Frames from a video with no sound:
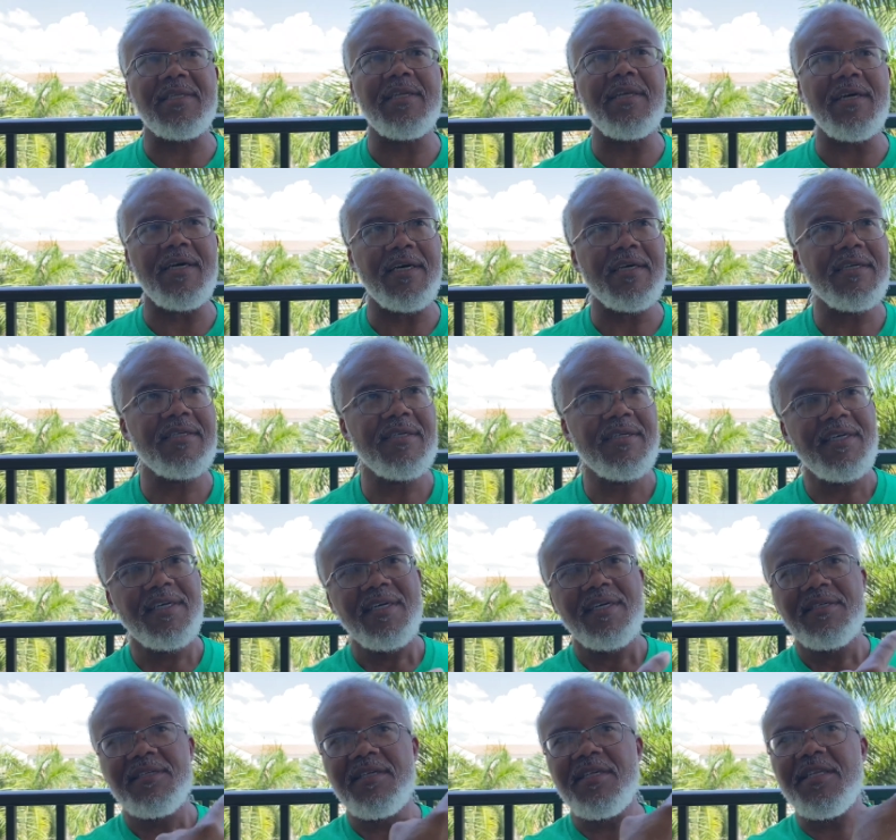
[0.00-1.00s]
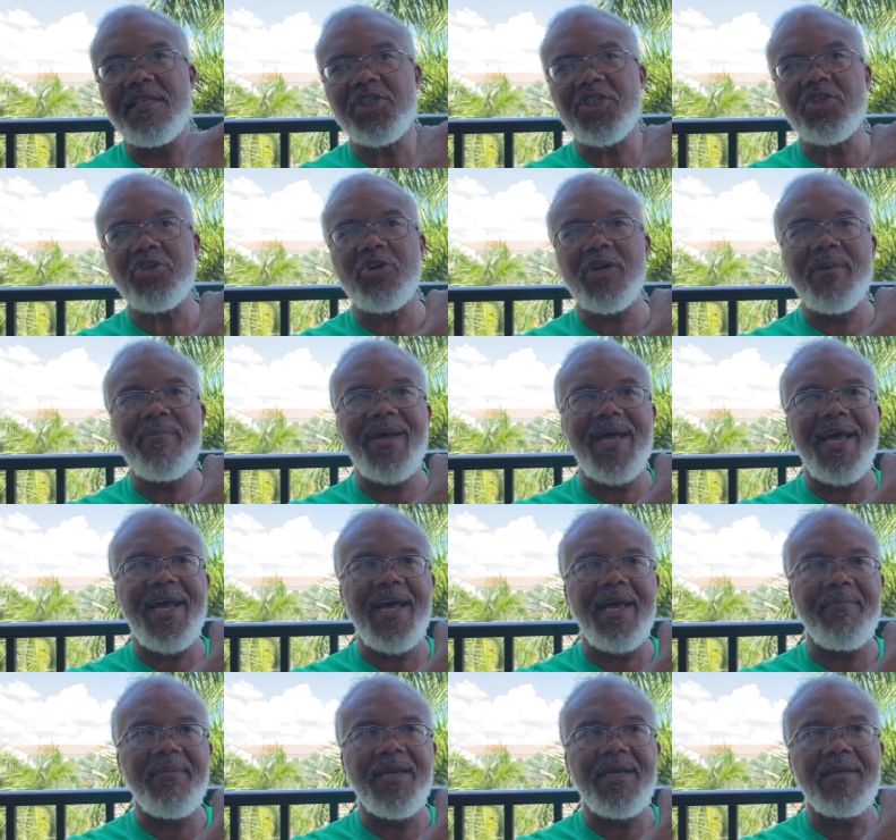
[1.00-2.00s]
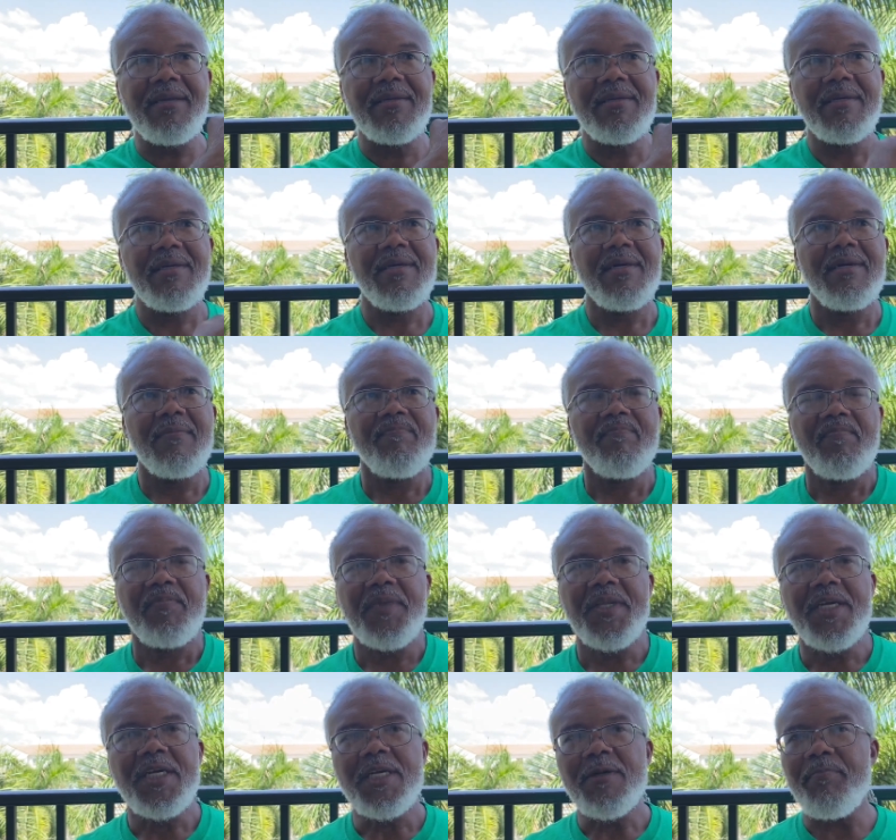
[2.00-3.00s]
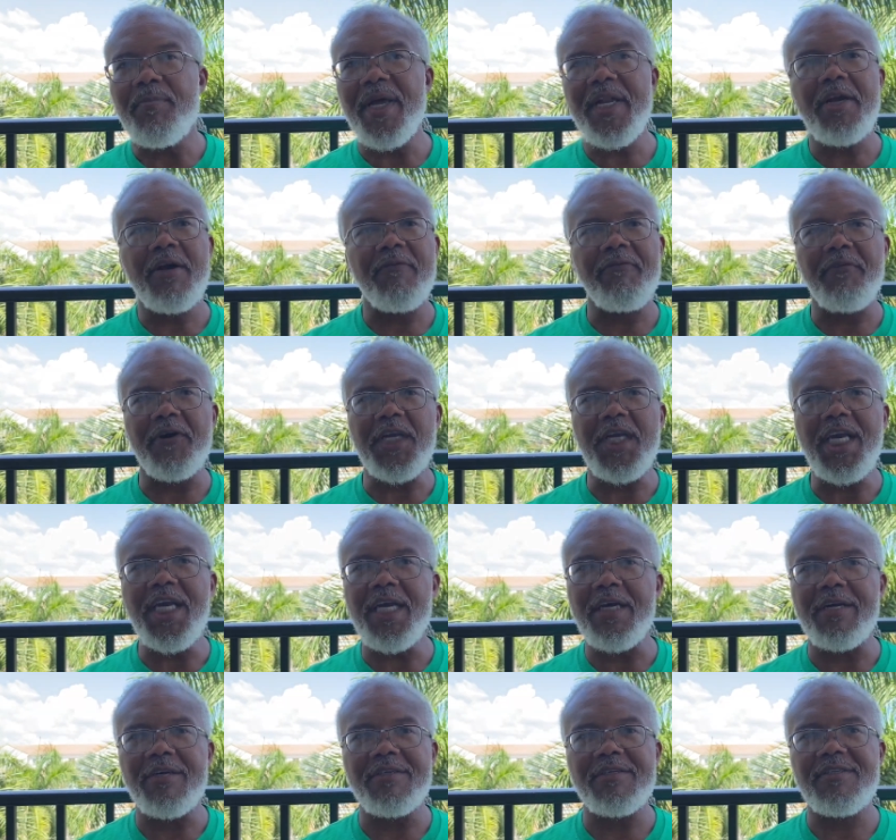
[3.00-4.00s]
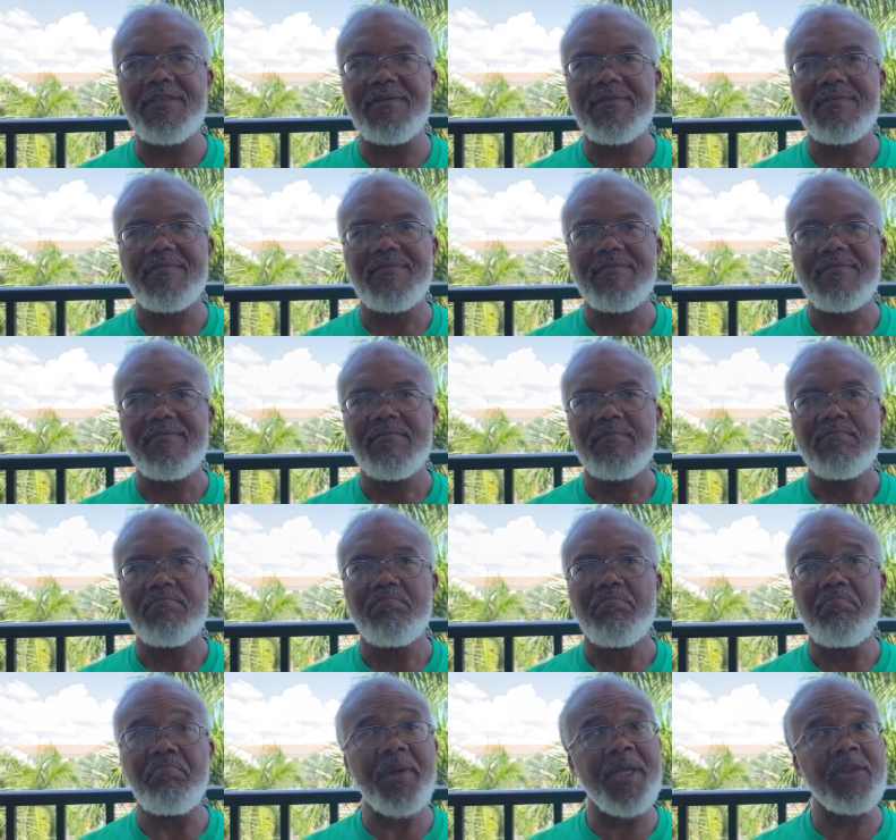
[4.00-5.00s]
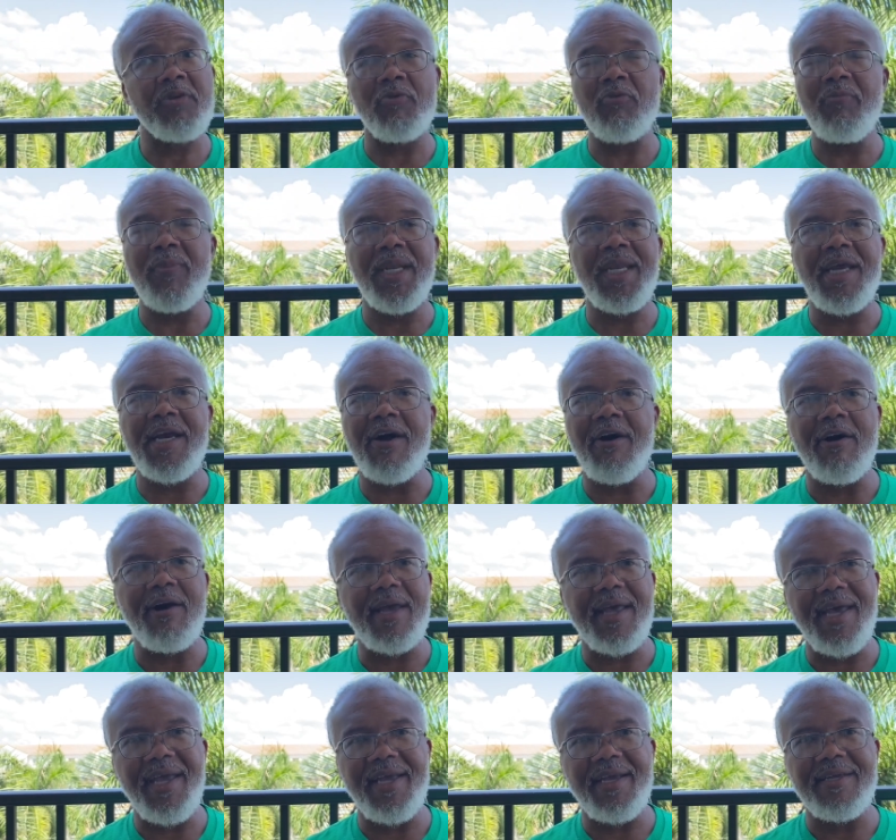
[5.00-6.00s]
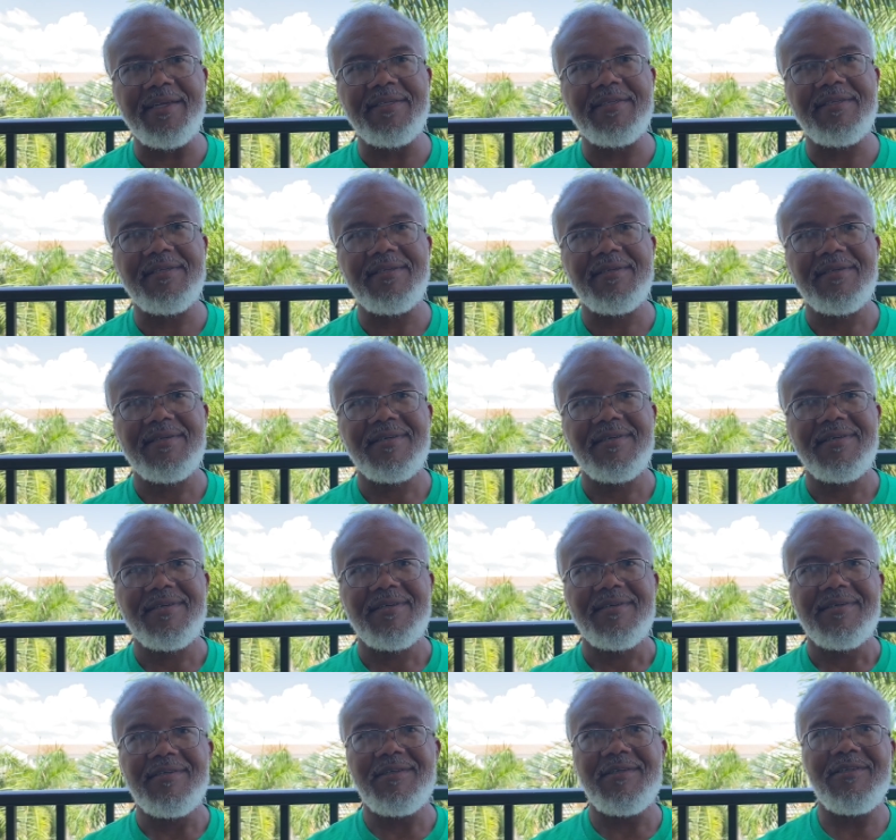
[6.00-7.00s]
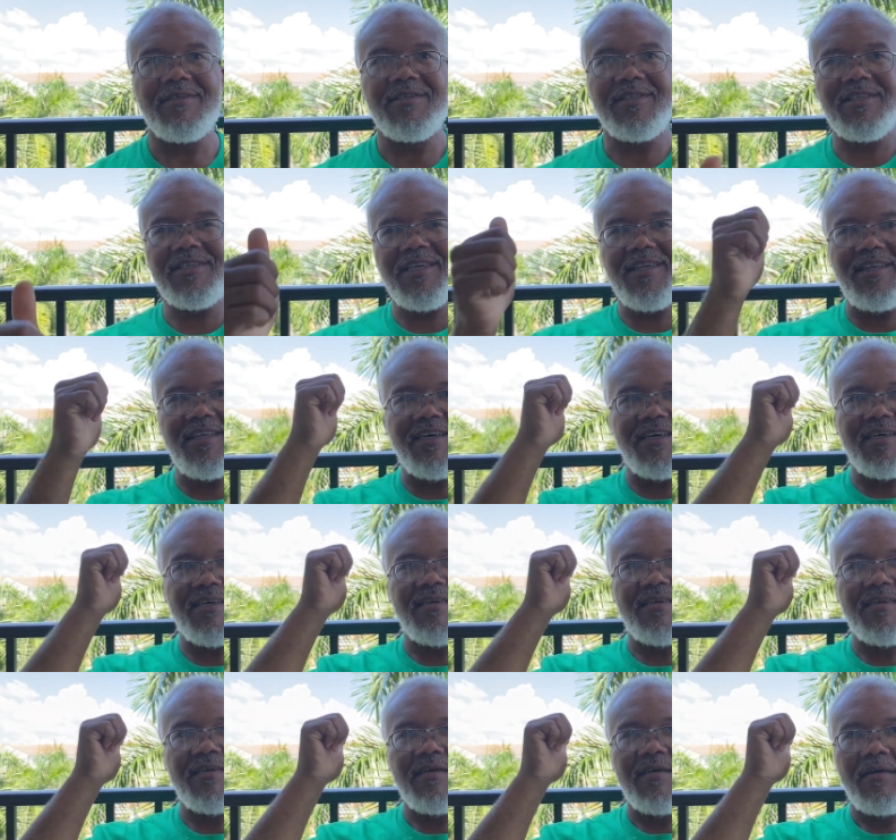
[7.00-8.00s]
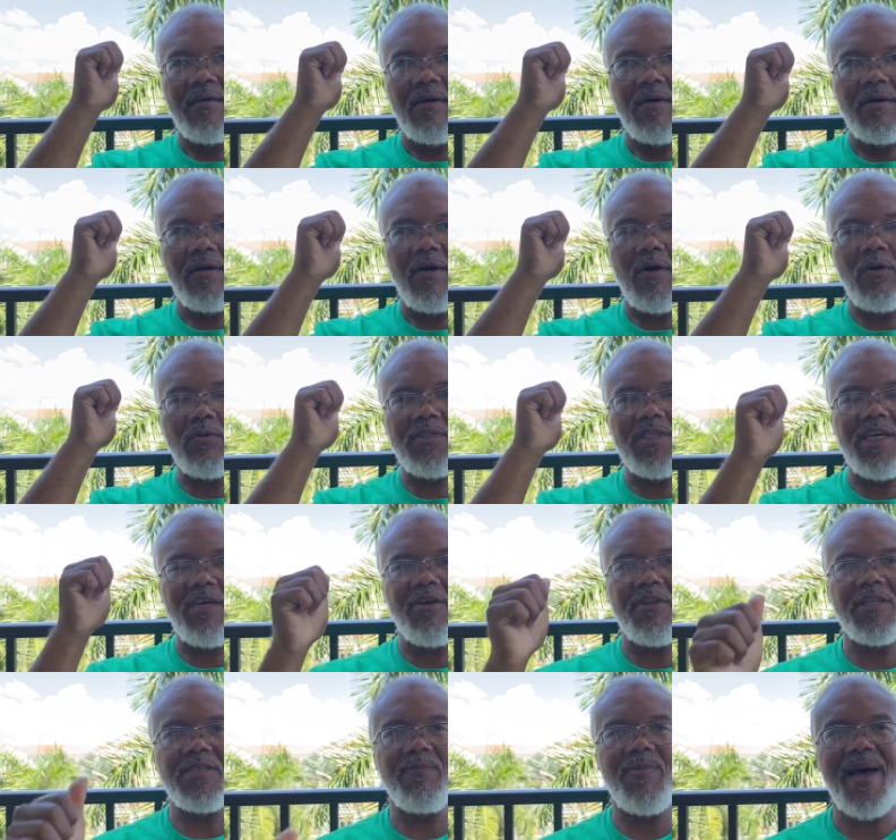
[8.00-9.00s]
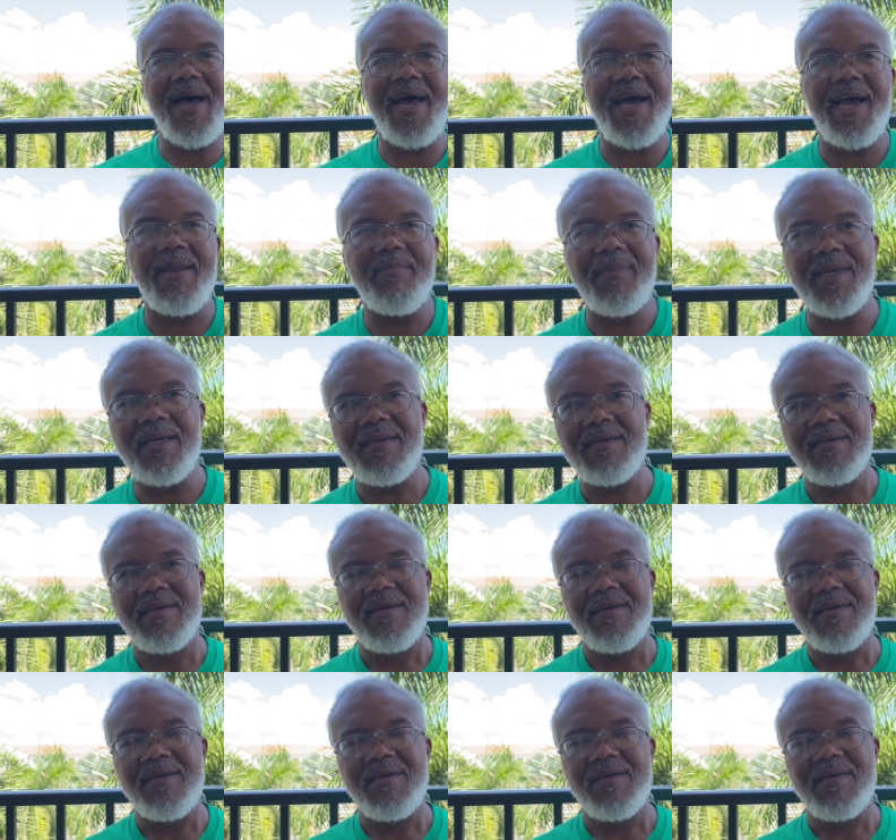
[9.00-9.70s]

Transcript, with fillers: look, see this tree behind me? Been here for years, been through many hurricanes. You, you see the hotel that's behind me?